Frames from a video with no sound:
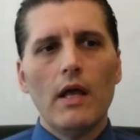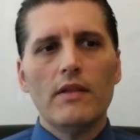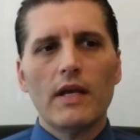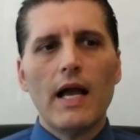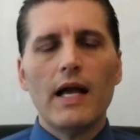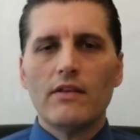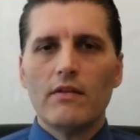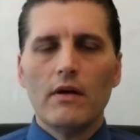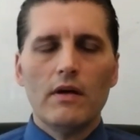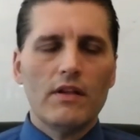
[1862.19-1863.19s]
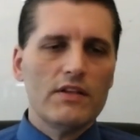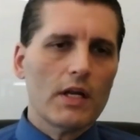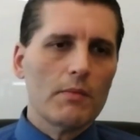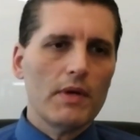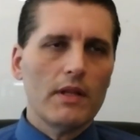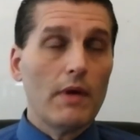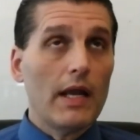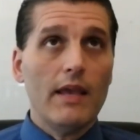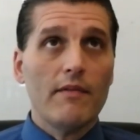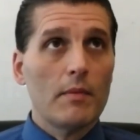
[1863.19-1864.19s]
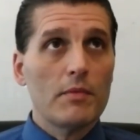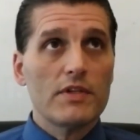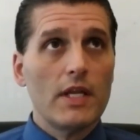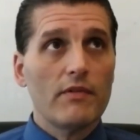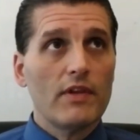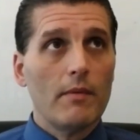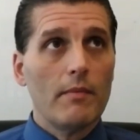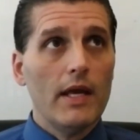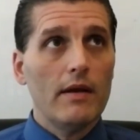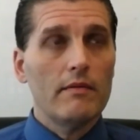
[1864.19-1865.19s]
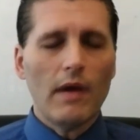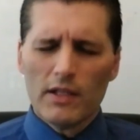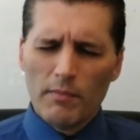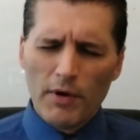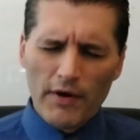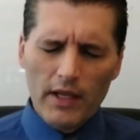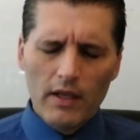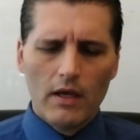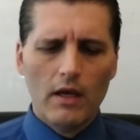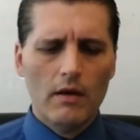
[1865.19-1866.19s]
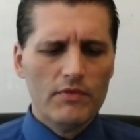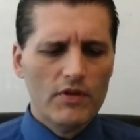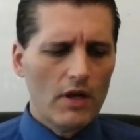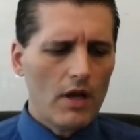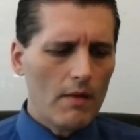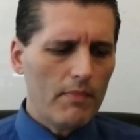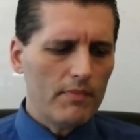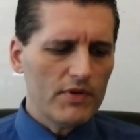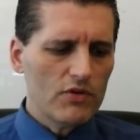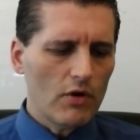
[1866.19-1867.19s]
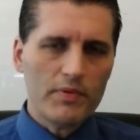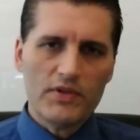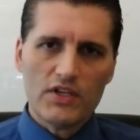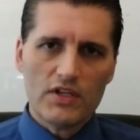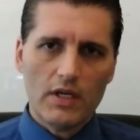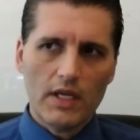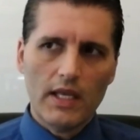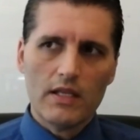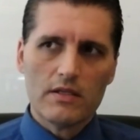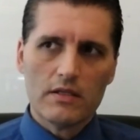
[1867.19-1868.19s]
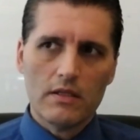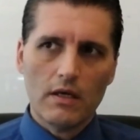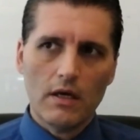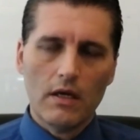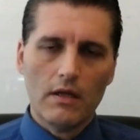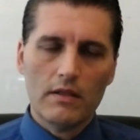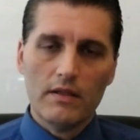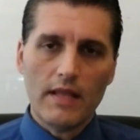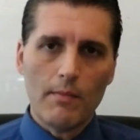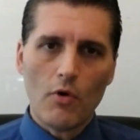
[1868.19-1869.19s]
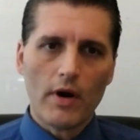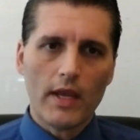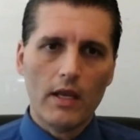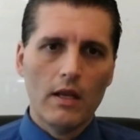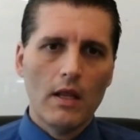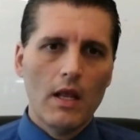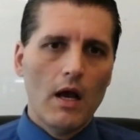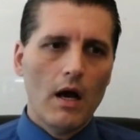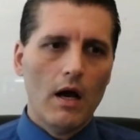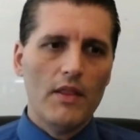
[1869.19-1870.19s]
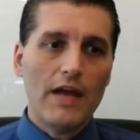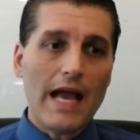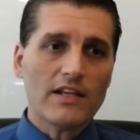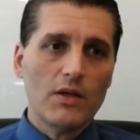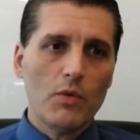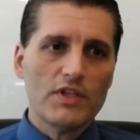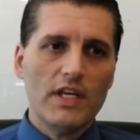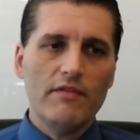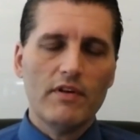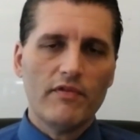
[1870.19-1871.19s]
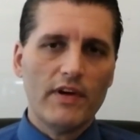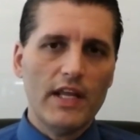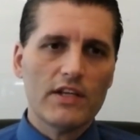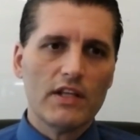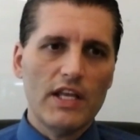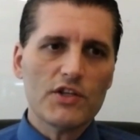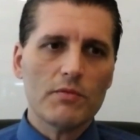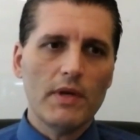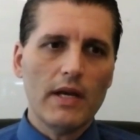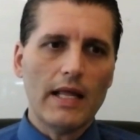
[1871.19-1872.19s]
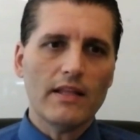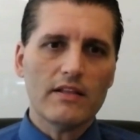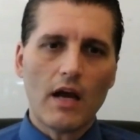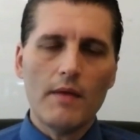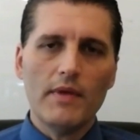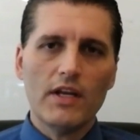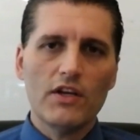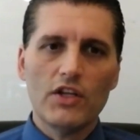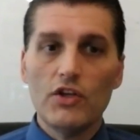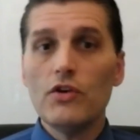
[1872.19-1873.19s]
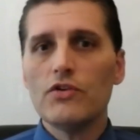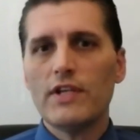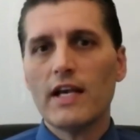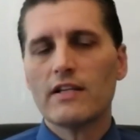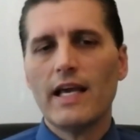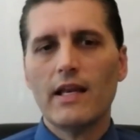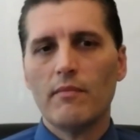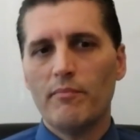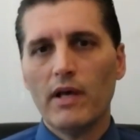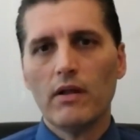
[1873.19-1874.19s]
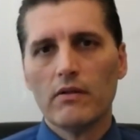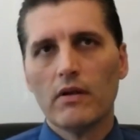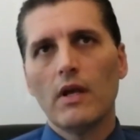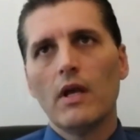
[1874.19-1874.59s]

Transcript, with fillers: the guy, uh, the gentleman, I can't remember his name off the top of my head, Dr. Burry, um, took up a short position against uh, that market. Uh, there actually wasn't even a financial instrument at the time that he could have used. He actually had it built.